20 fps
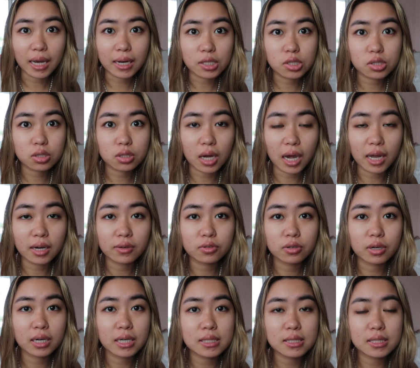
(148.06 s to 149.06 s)
and it's kind of
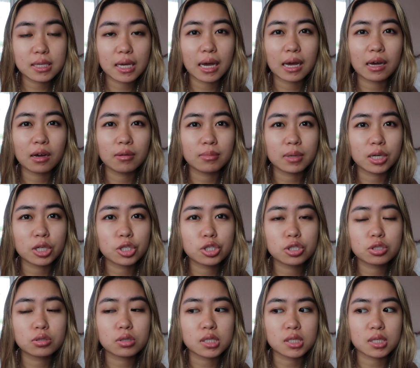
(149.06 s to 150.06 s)
crazy how
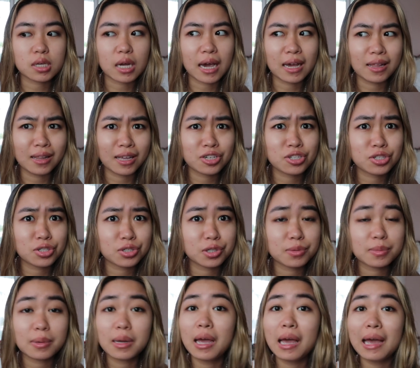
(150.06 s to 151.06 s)
much just an eyelash
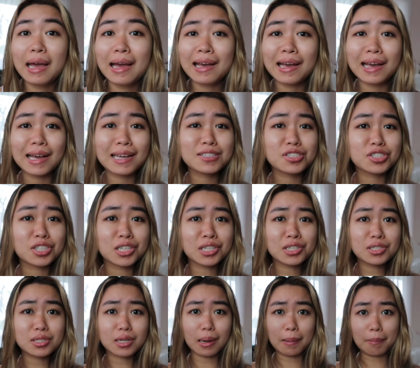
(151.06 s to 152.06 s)
serum has
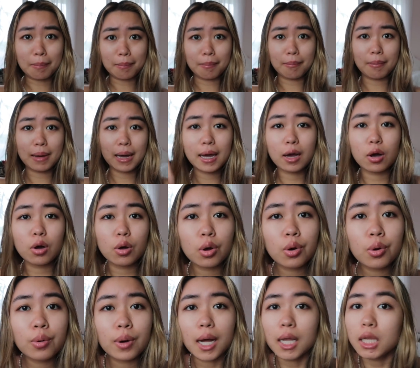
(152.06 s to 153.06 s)
changed my
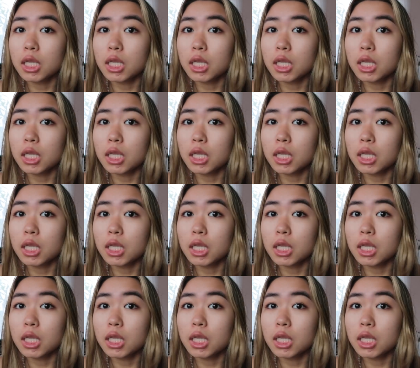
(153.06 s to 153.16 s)
whole